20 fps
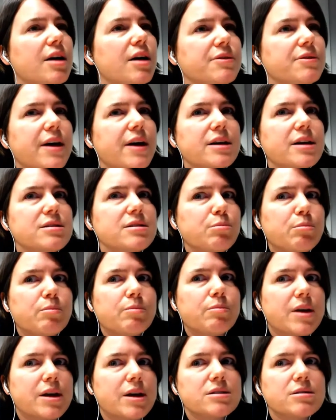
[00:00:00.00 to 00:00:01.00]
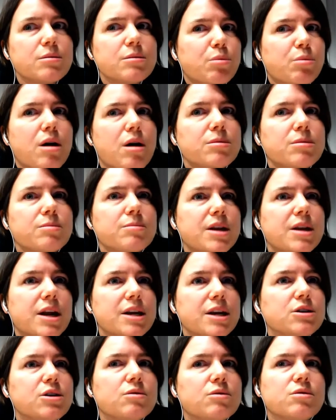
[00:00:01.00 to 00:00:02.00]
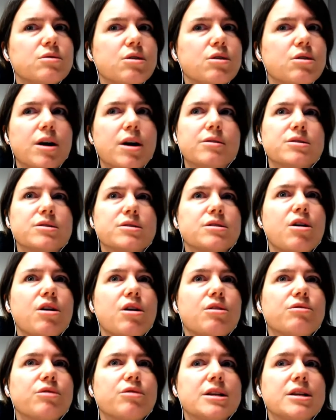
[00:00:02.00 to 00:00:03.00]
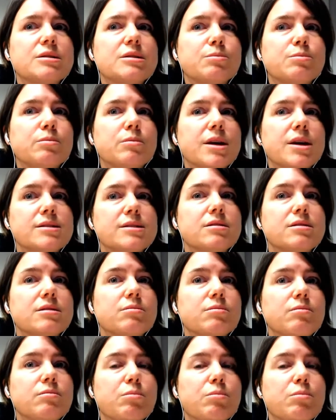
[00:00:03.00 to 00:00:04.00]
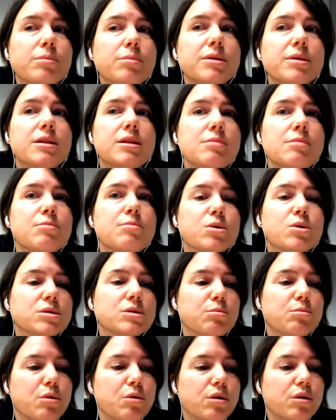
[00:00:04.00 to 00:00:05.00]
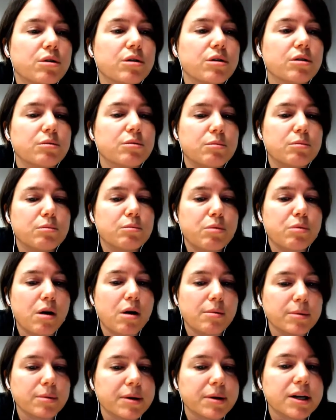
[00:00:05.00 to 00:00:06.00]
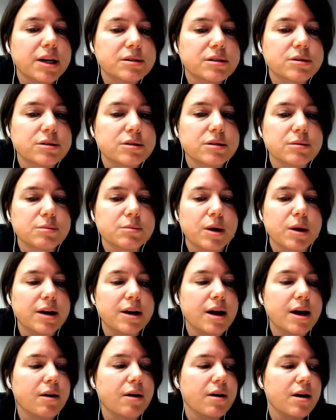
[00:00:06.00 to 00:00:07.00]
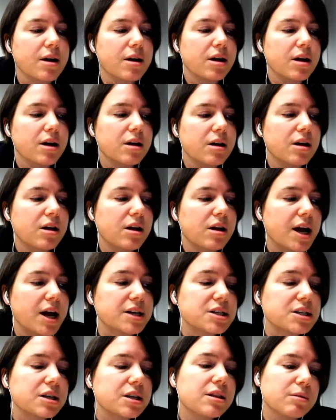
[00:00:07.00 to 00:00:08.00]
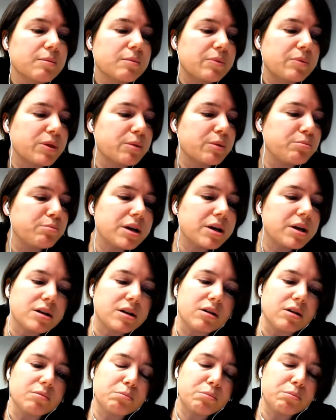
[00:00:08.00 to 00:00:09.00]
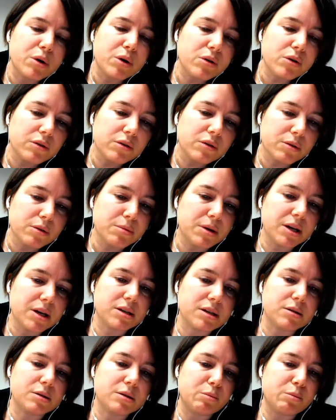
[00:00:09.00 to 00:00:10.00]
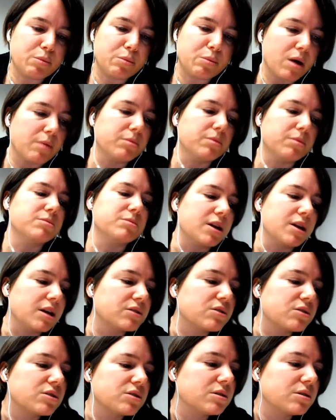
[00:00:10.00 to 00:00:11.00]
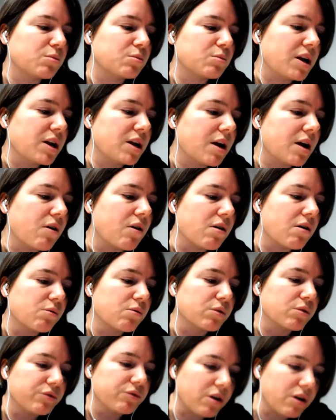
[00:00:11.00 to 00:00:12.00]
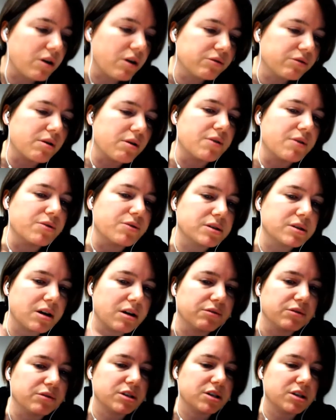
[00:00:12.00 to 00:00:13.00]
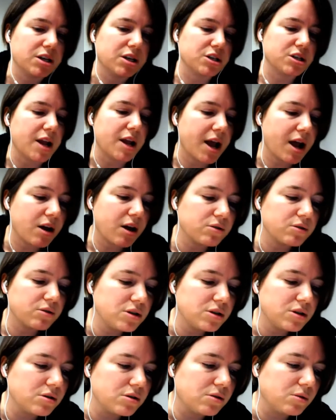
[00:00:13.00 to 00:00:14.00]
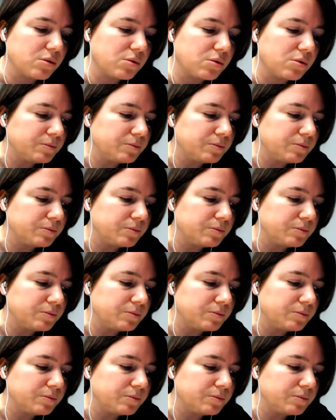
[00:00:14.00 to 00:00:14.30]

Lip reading: that's a problem that I don't know how to solve, and it's probably the most important problem on exorcism right now. Actually, both of the biggest problems on exorcism right now revolve around this conversation. How do you